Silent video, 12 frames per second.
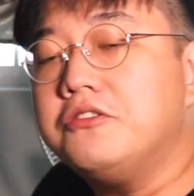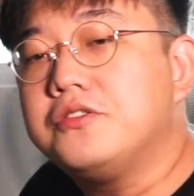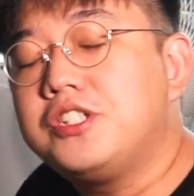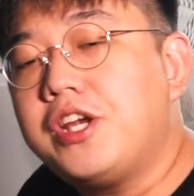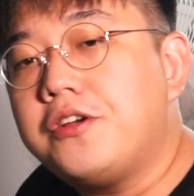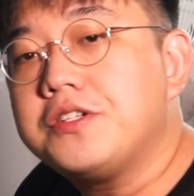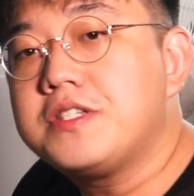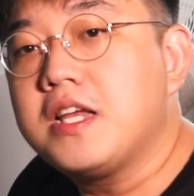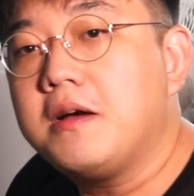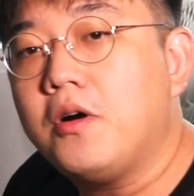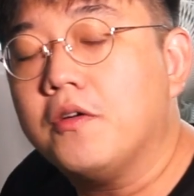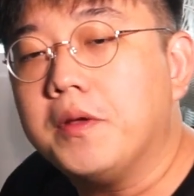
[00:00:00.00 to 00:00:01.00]
share
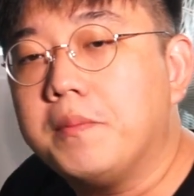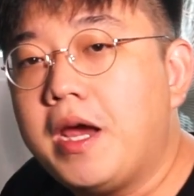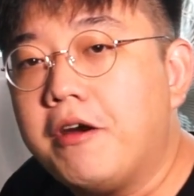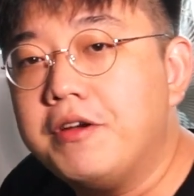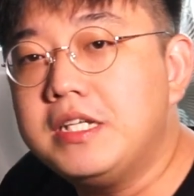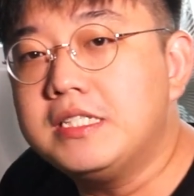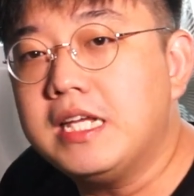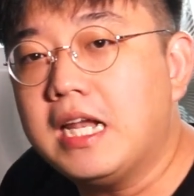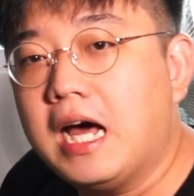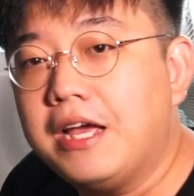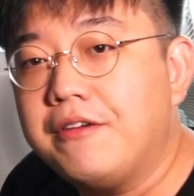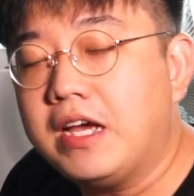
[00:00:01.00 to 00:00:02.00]
some of the pairings that
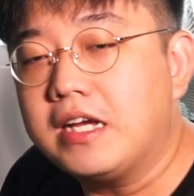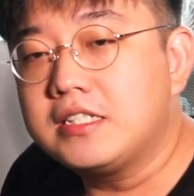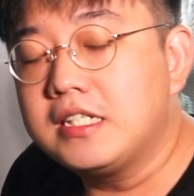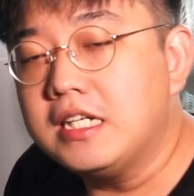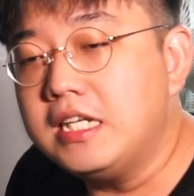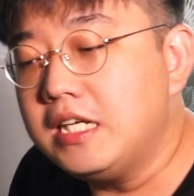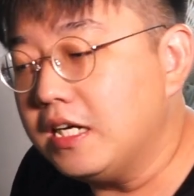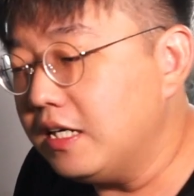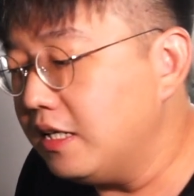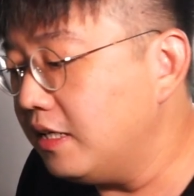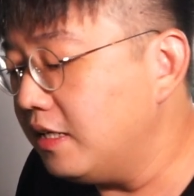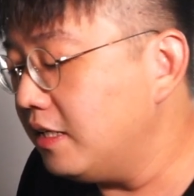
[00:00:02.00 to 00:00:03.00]
I've actually
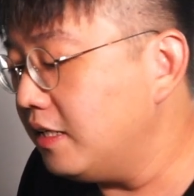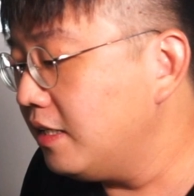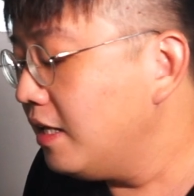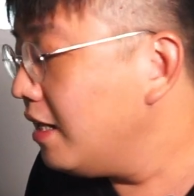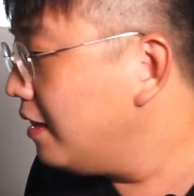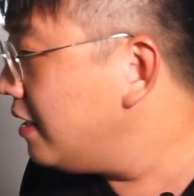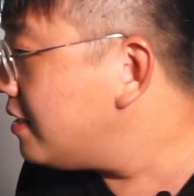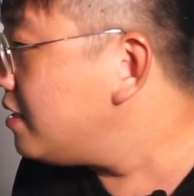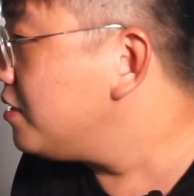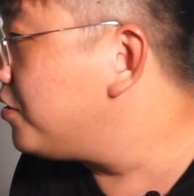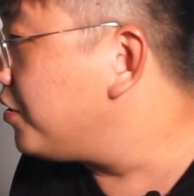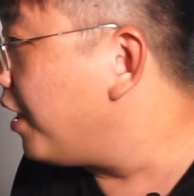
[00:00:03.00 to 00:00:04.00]

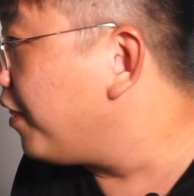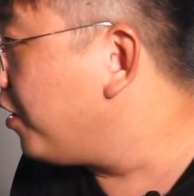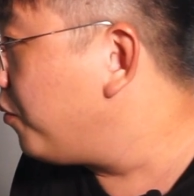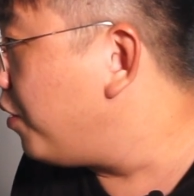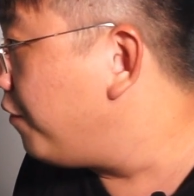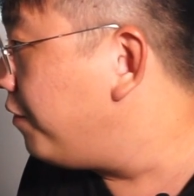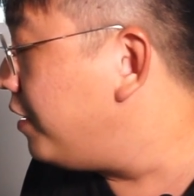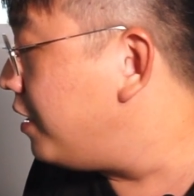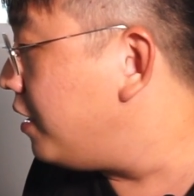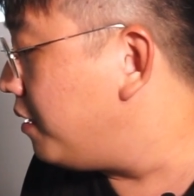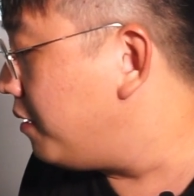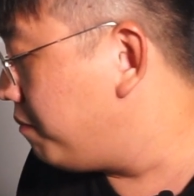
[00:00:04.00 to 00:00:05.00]
listened together with
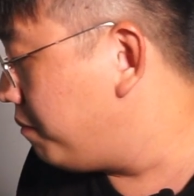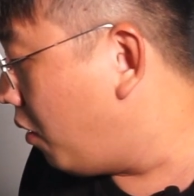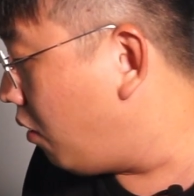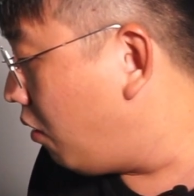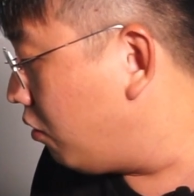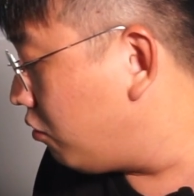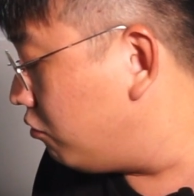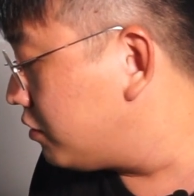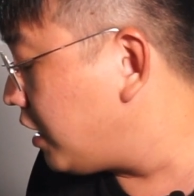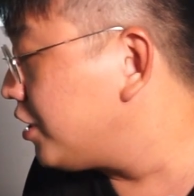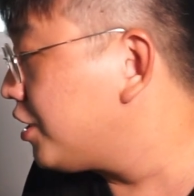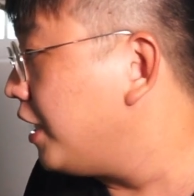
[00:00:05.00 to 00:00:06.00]
the Paw Gold
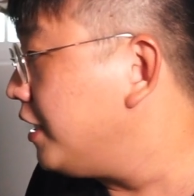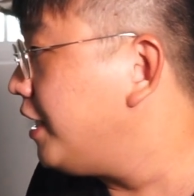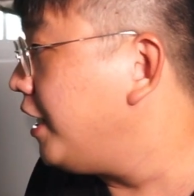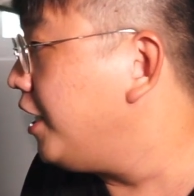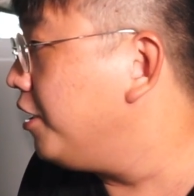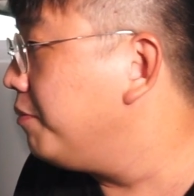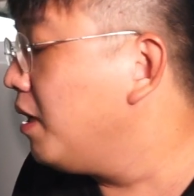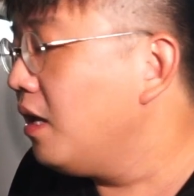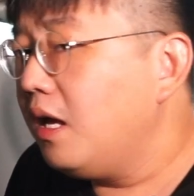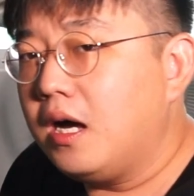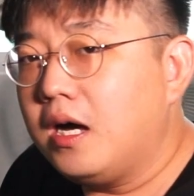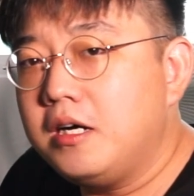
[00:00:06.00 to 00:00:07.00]
Touch Titanium.
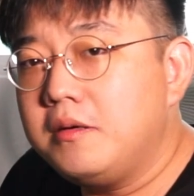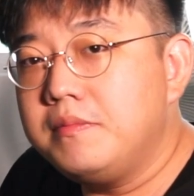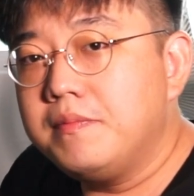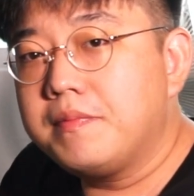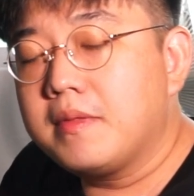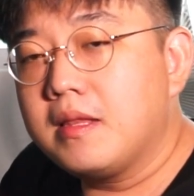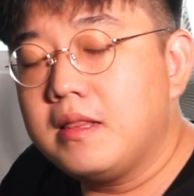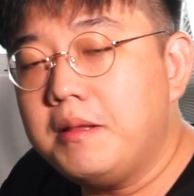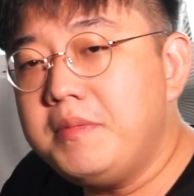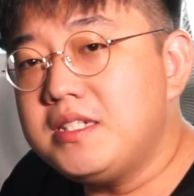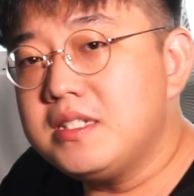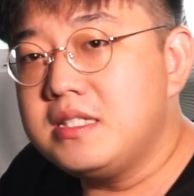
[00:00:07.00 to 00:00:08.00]
Let
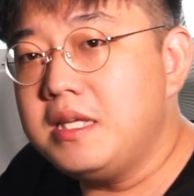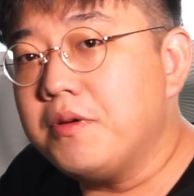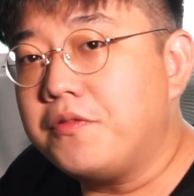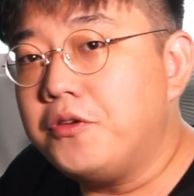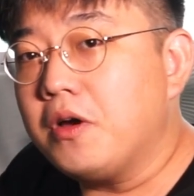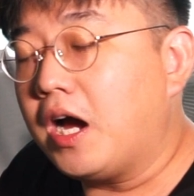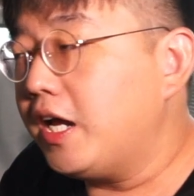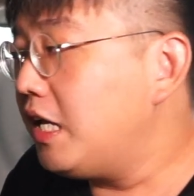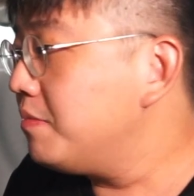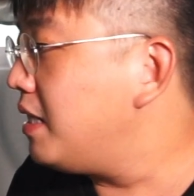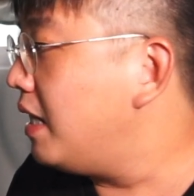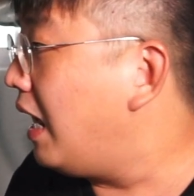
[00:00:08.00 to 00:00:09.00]
me just name a few
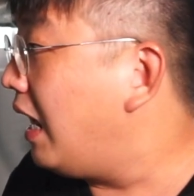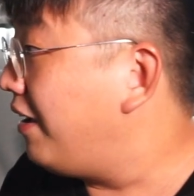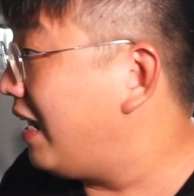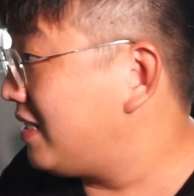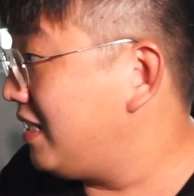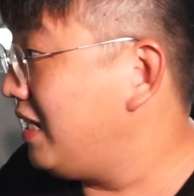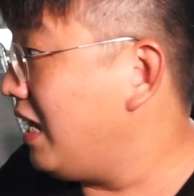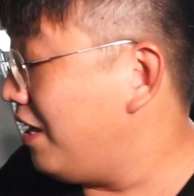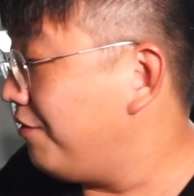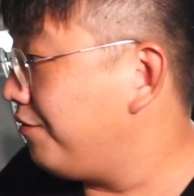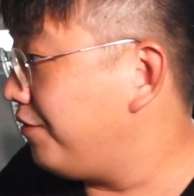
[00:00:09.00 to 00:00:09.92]
IEMs that I actually have